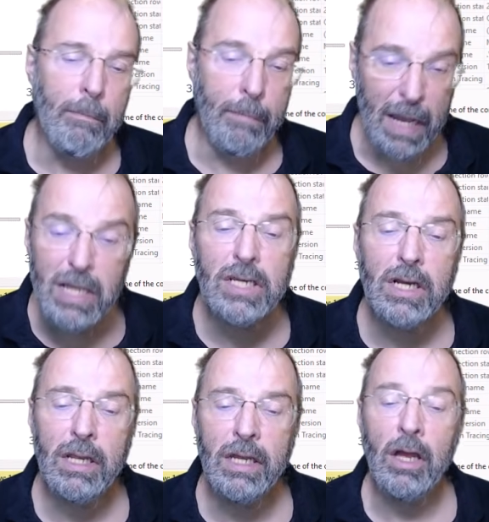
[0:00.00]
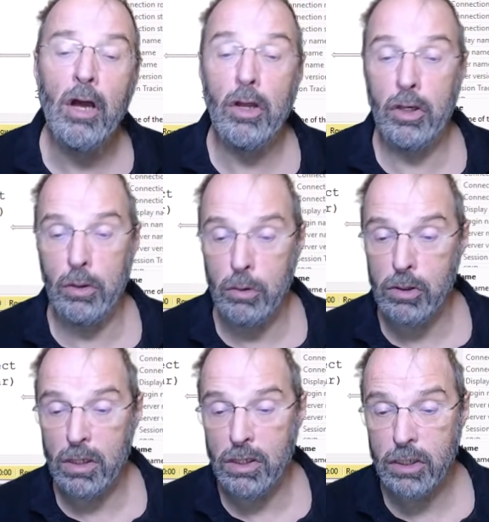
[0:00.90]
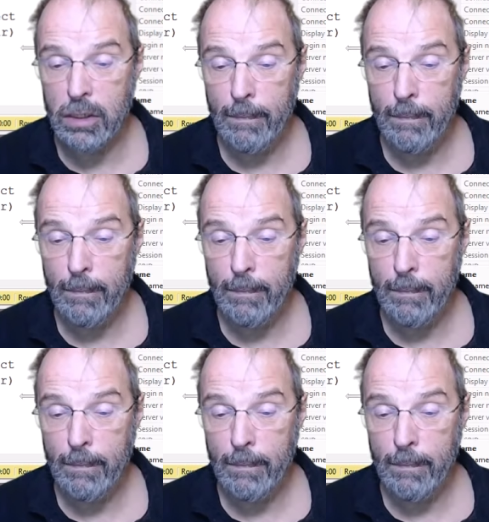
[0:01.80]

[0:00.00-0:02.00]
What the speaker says: basically useless.